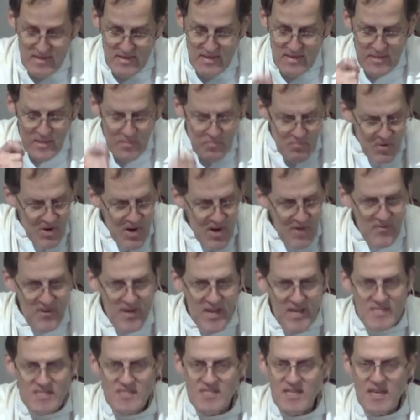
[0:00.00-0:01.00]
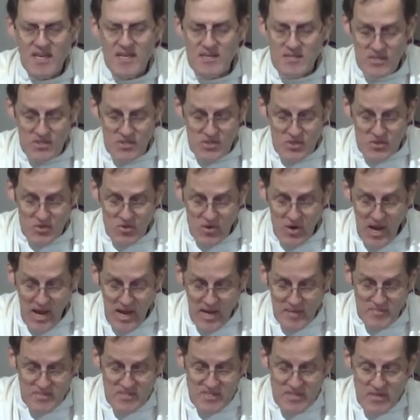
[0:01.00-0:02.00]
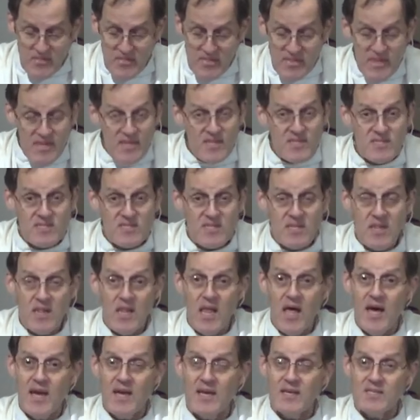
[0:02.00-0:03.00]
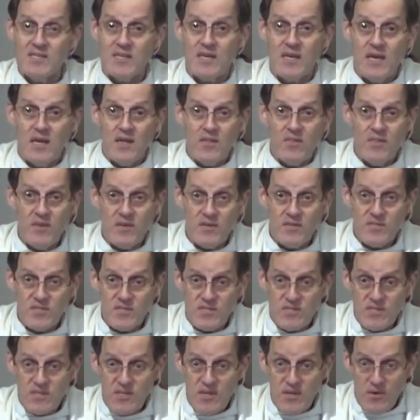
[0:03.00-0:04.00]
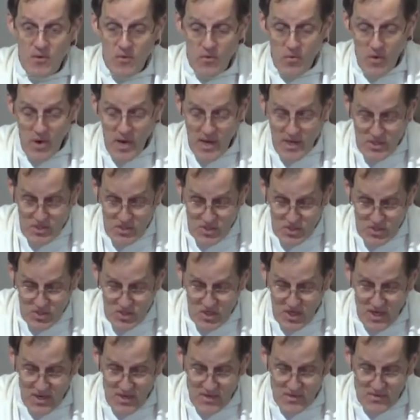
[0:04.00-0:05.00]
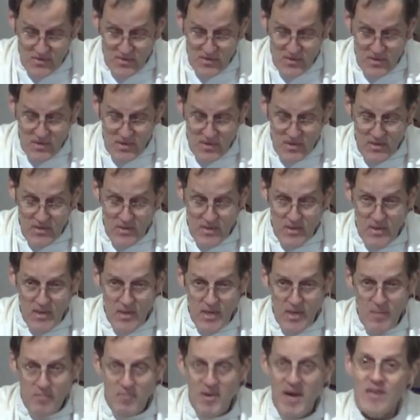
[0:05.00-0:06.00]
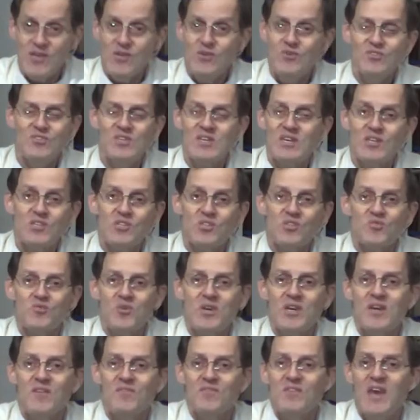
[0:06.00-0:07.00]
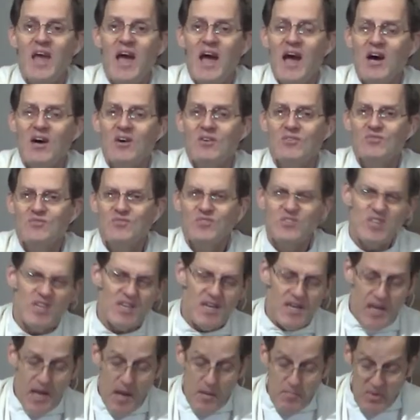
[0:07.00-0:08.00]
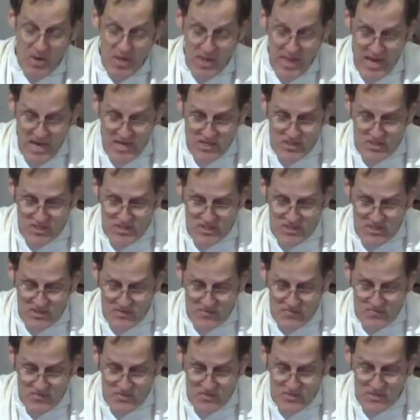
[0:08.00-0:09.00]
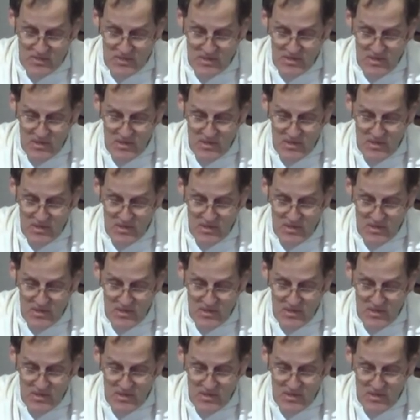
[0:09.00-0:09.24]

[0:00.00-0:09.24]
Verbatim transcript: The prophet Isaiah describes then this light, this Christ child, by using a string of nouns and a couple adjectives.